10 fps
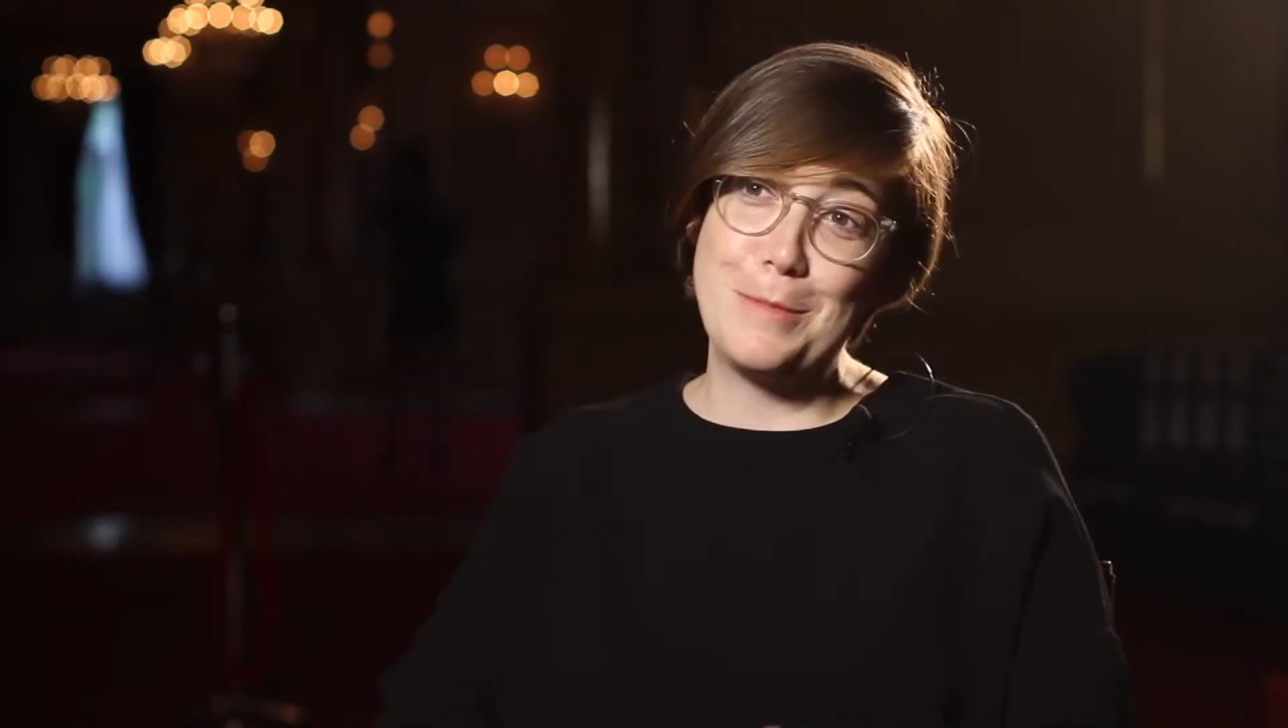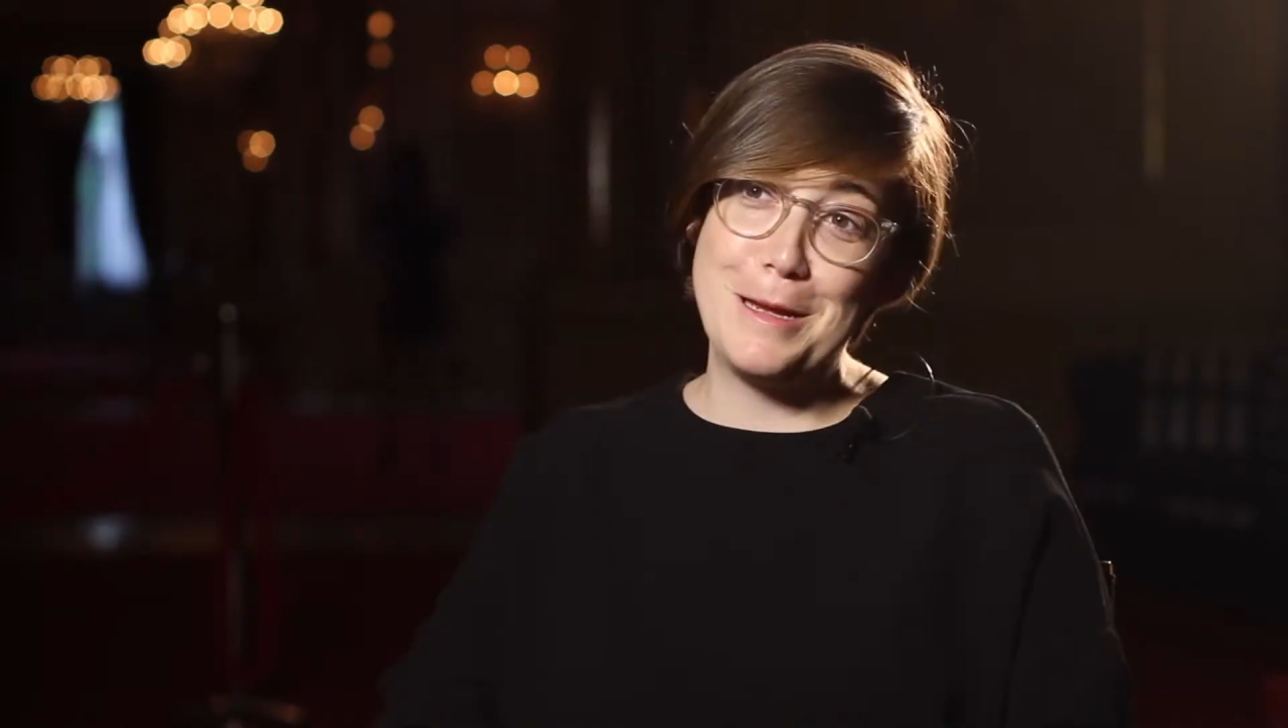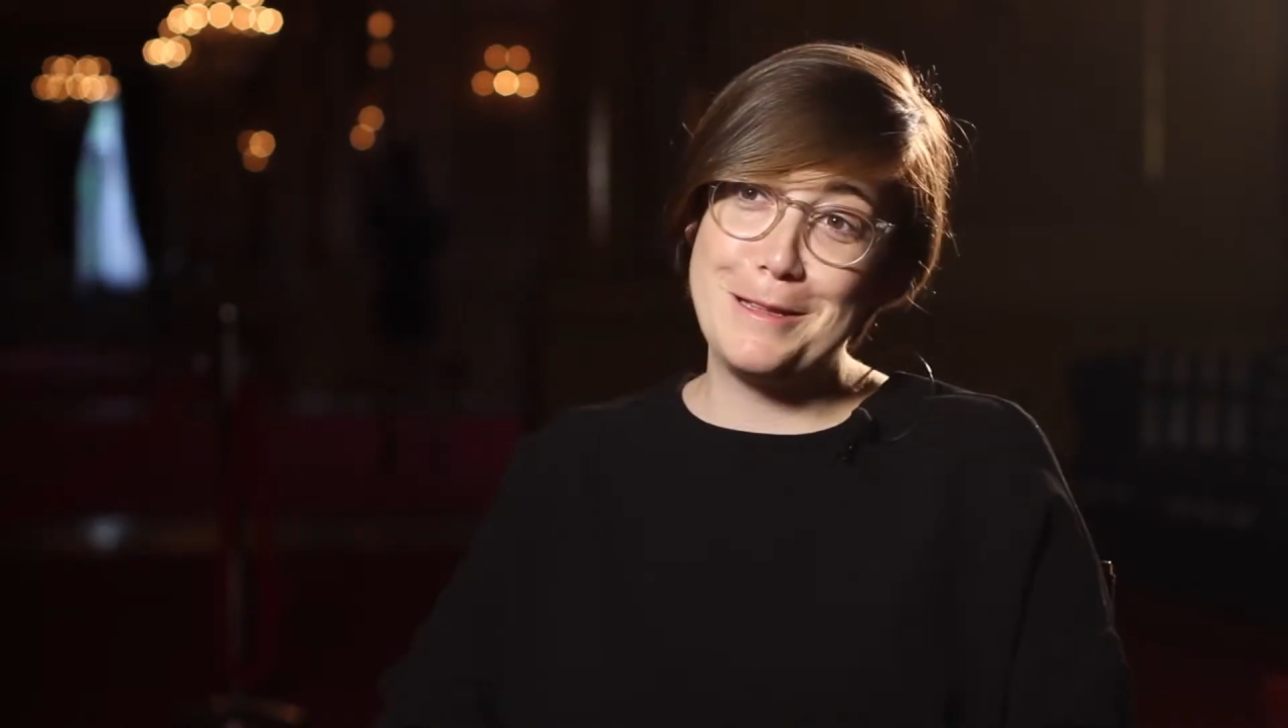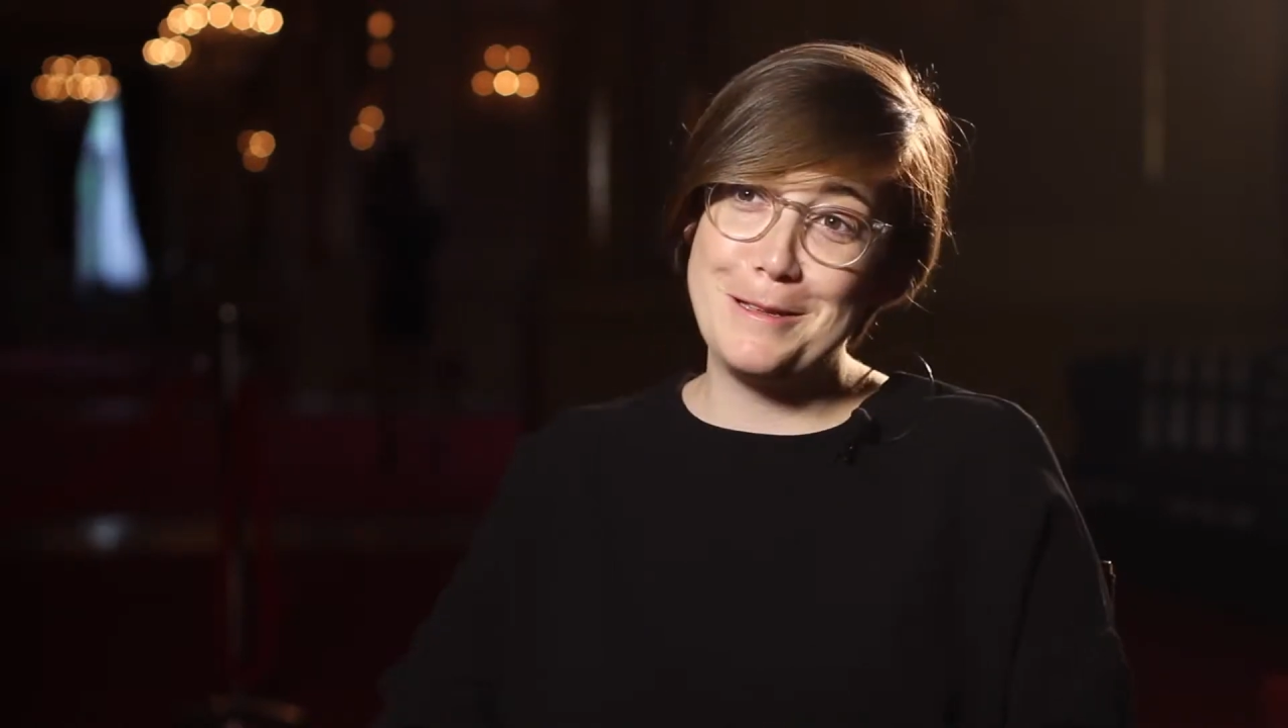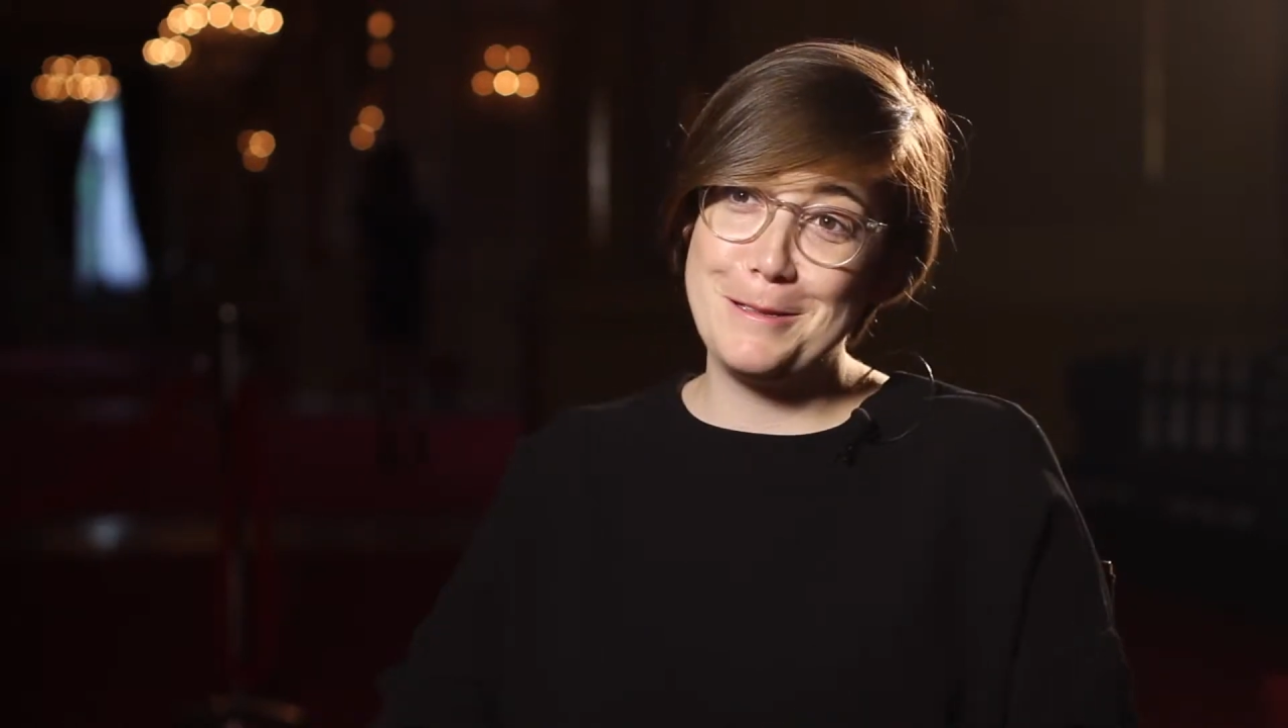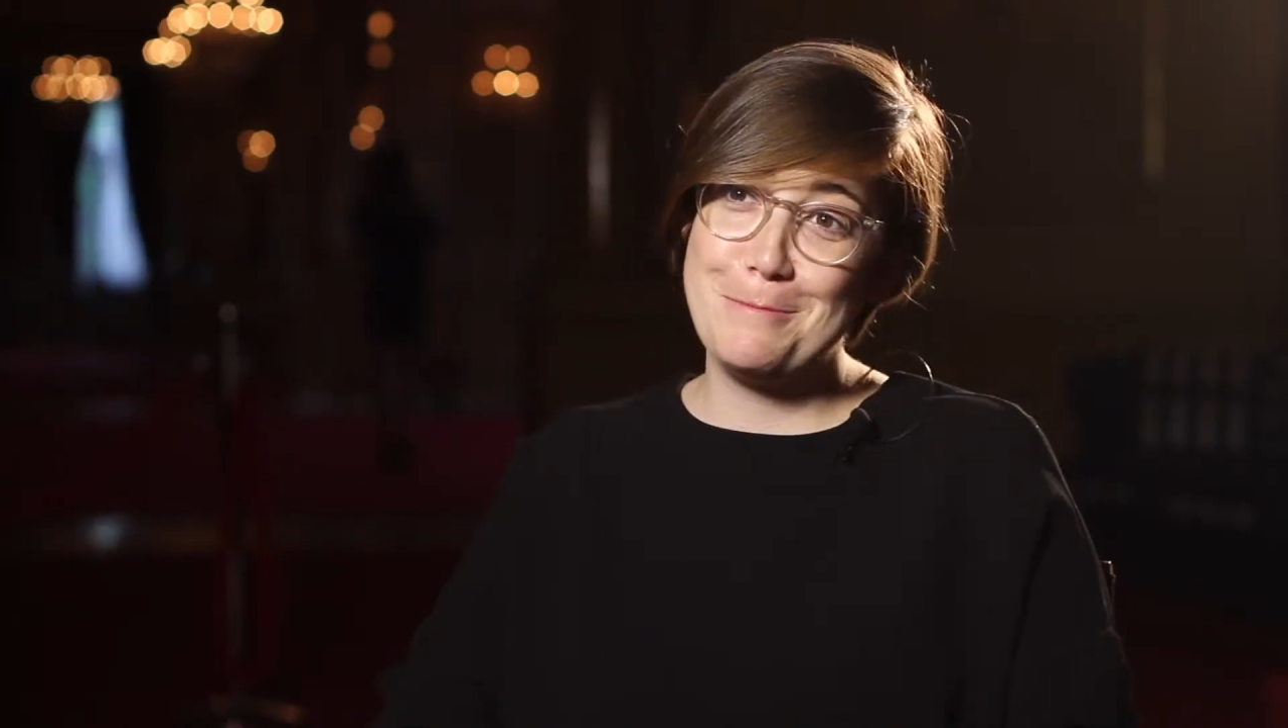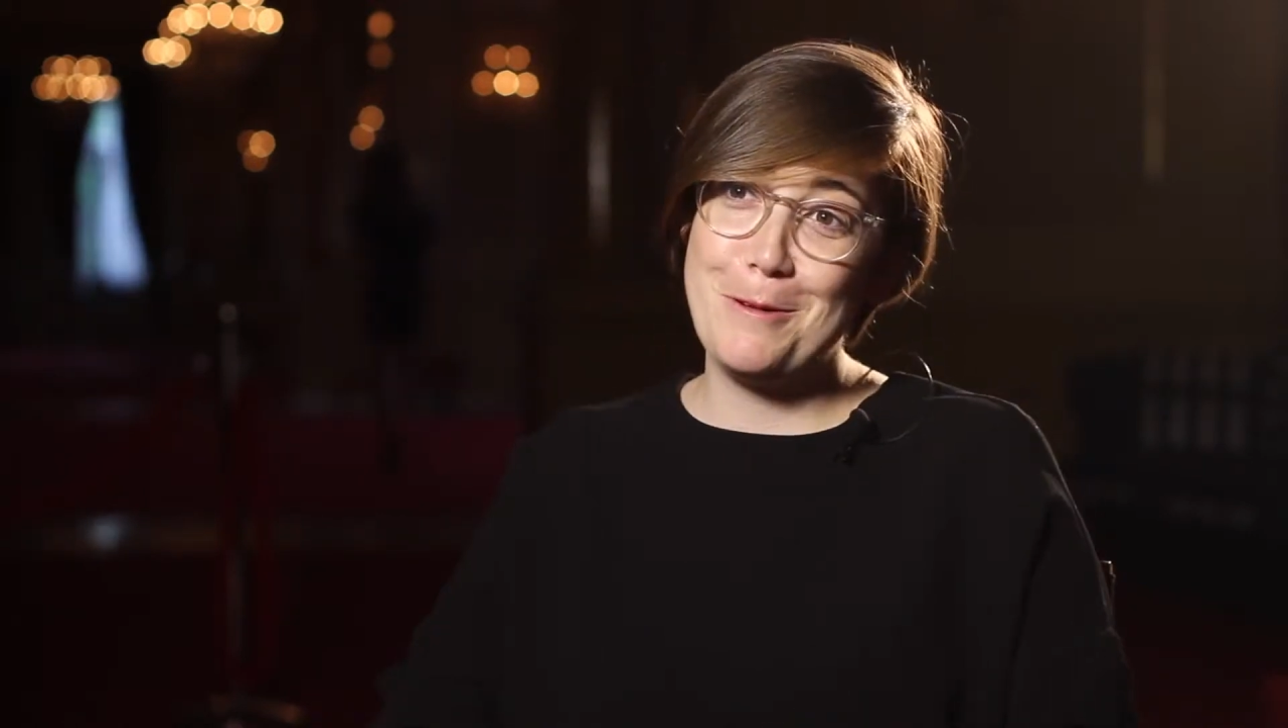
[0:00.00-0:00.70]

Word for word: of me in this